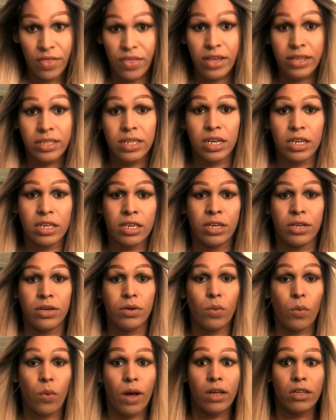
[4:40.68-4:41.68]
that's not cute.
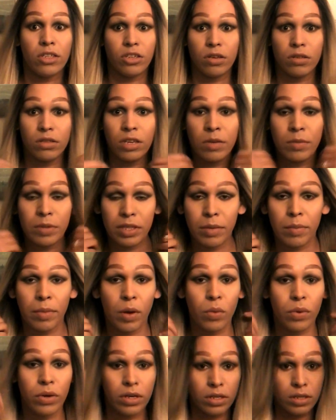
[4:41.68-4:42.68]
Why don't y'all tell me that my
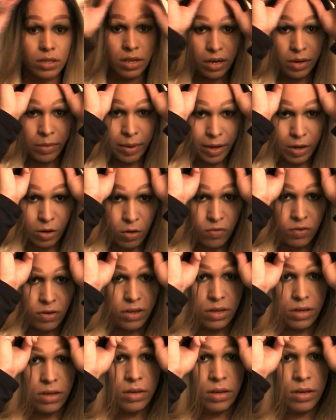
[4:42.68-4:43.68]
wig is cutting back over
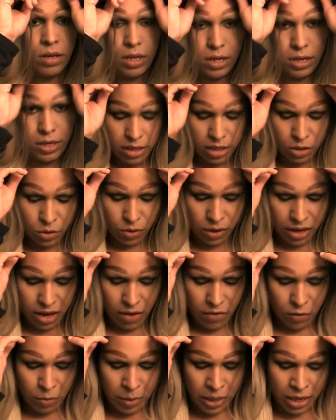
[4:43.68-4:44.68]
here? That's what I
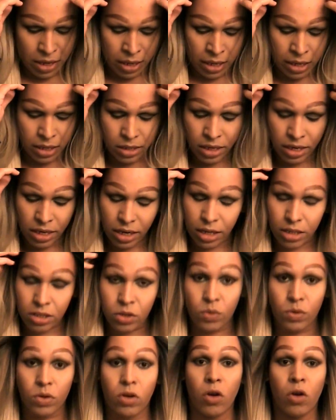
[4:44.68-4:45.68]
get for being lazy and not
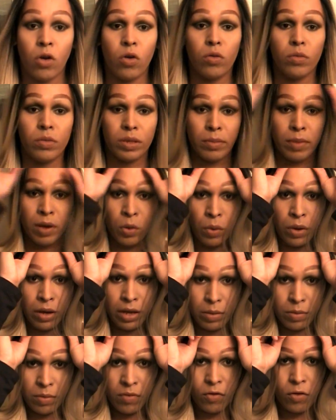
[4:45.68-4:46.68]
sewing combs in my
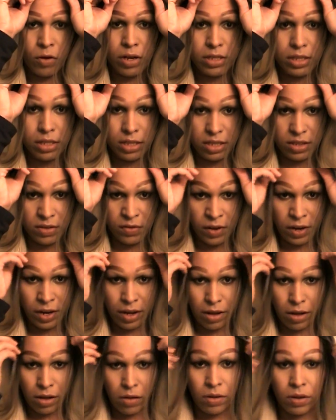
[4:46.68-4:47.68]
wig before I did this
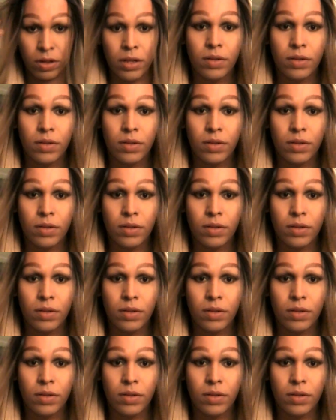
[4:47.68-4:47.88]
video.